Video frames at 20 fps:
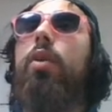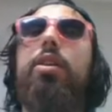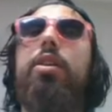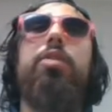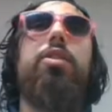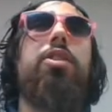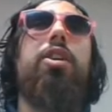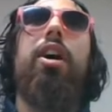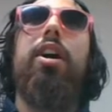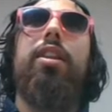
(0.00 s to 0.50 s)
way he
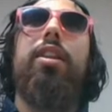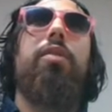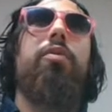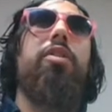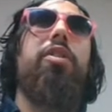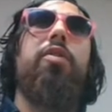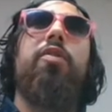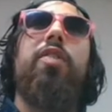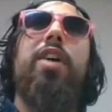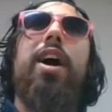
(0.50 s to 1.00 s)
was talking like
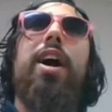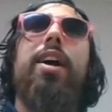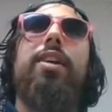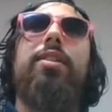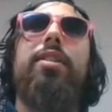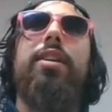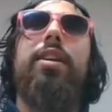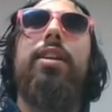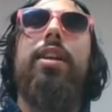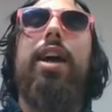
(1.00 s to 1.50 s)
really
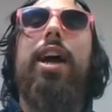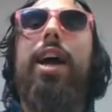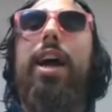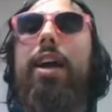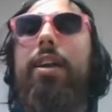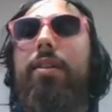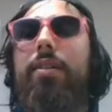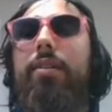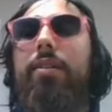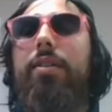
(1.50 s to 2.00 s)
fast, and I
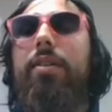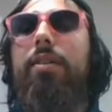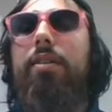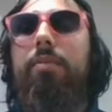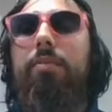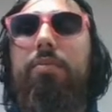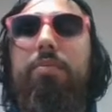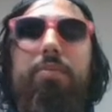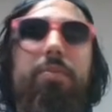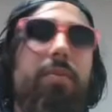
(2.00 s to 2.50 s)
had
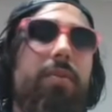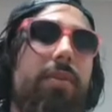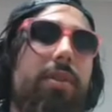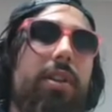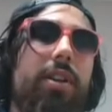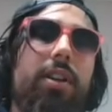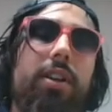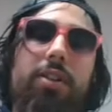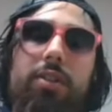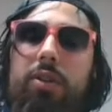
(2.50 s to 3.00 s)

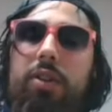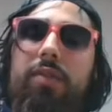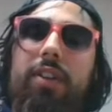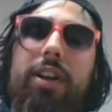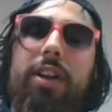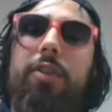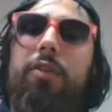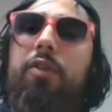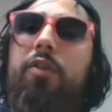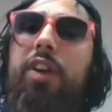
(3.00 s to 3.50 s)
a sort of like
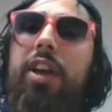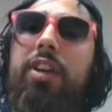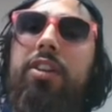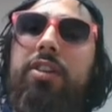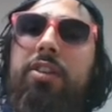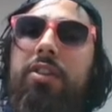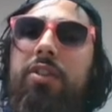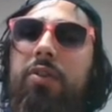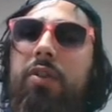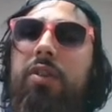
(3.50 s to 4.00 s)
an
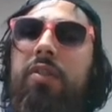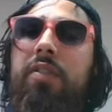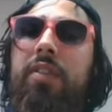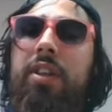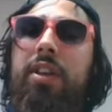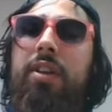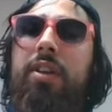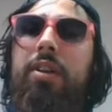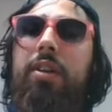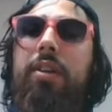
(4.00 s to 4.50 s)
aphasia sort of
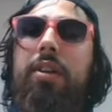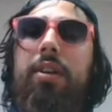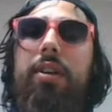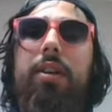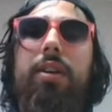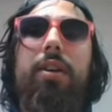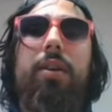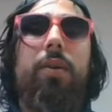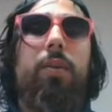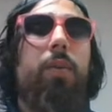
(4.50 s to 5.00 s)
thing
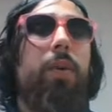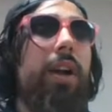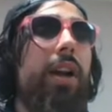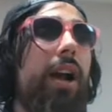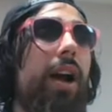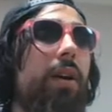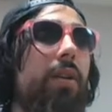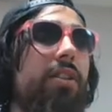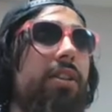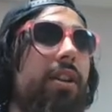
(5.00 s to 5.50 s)
when
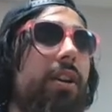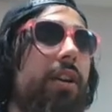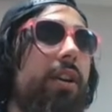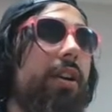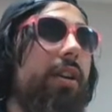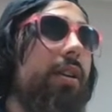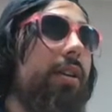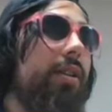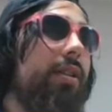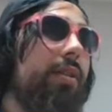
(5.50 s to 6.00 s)
I was
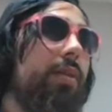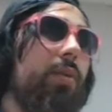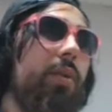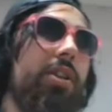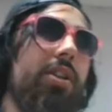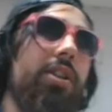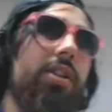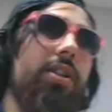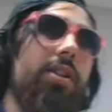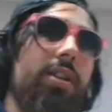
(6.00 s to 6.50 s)
younger,
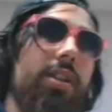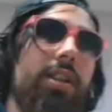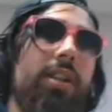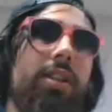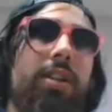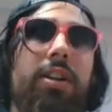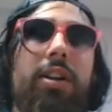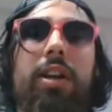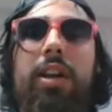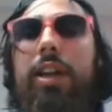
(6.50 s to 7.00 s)
which is
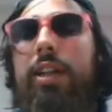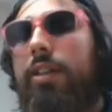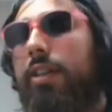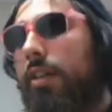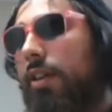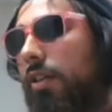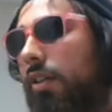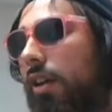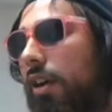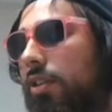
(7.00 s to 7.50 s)
it's a
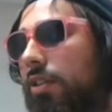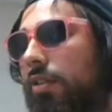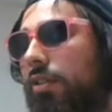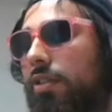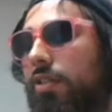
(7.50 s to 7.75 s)
neurological